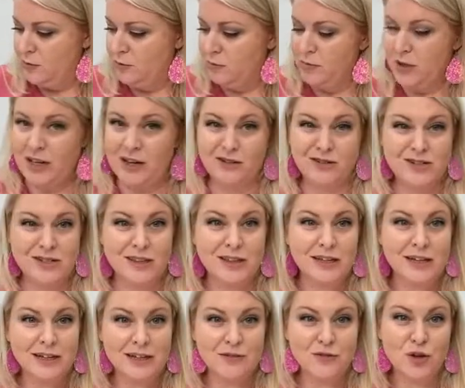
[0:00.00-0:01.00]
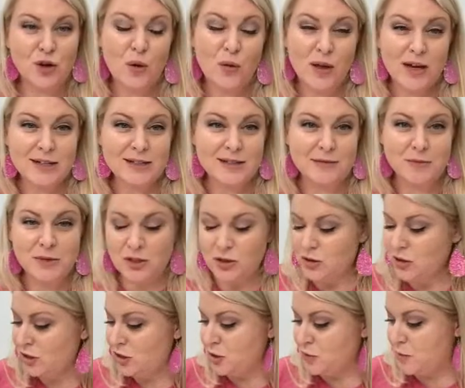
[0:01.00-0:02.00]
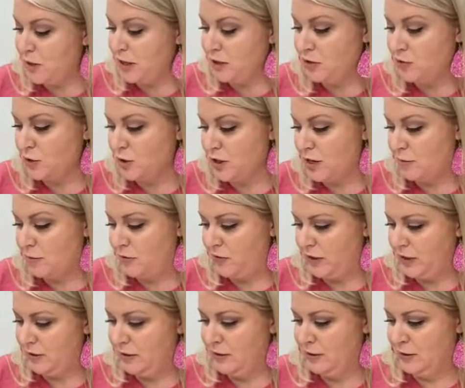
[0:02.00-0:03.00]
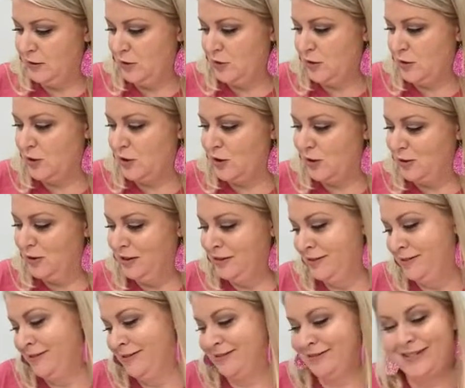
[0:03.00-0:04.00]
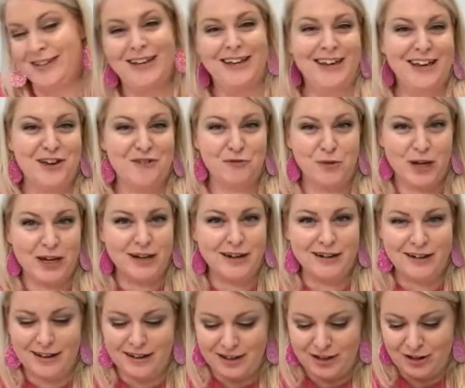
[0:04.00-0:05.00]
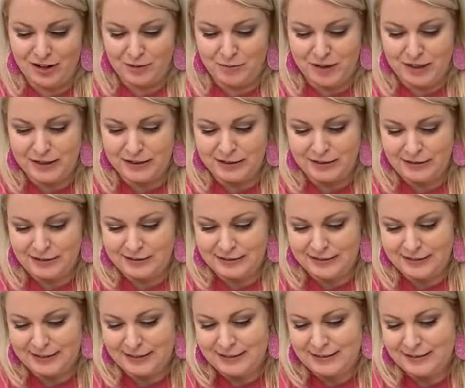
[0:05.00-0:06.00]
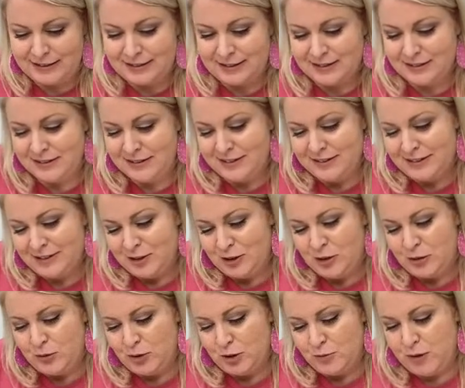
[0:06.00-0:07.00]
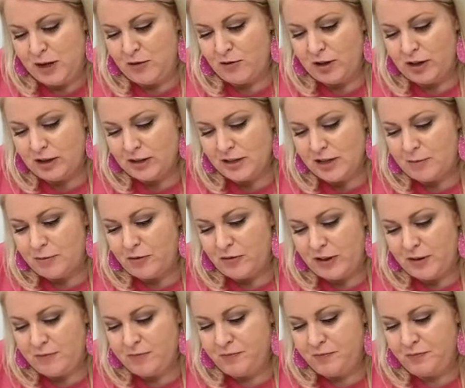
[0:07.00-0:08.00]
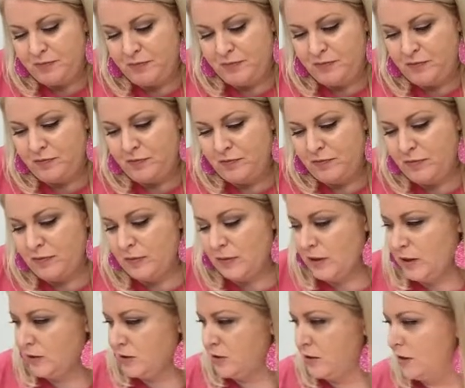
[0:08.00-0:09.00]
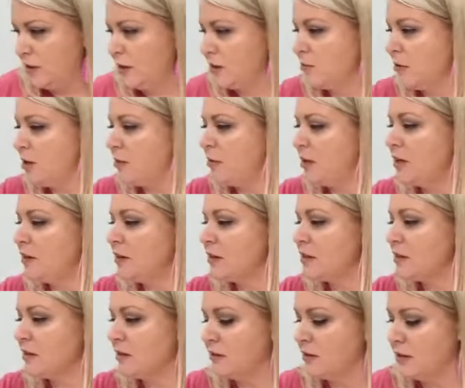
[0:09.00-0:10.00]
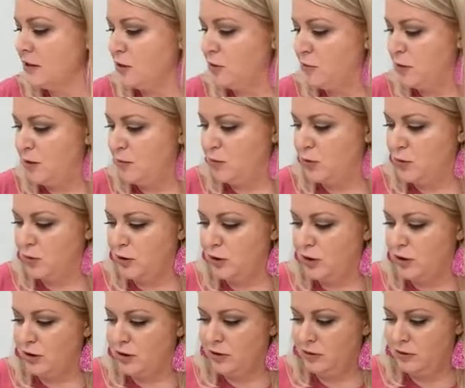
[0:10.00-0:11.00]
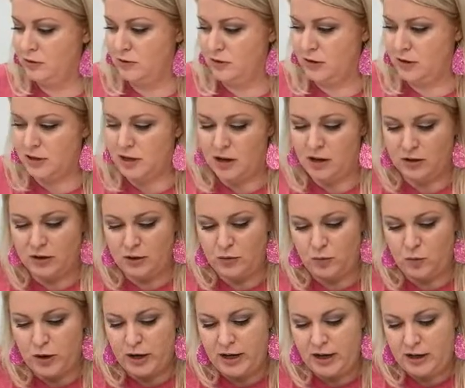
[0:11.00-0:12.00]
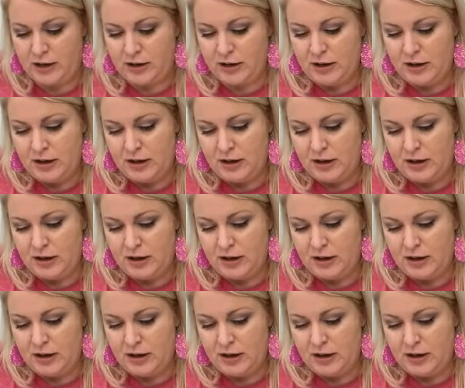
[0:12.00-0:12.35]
But here's the thing. If you don't like something, you can just paint over top of it. So if we hit it on there and I'm like, I don't like that at all, we'll just paint right on top of it. So I think I'm going to make this a little bit more solid white.